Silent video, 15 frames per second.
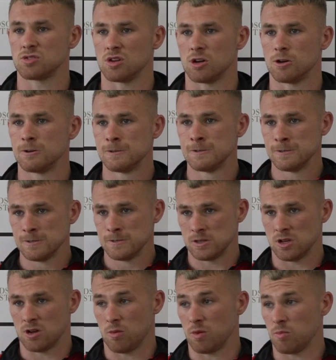So,
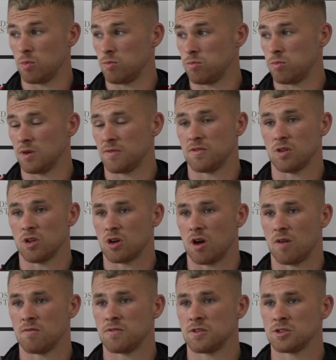you know, we're full of
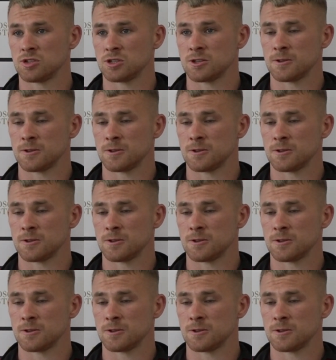confidence.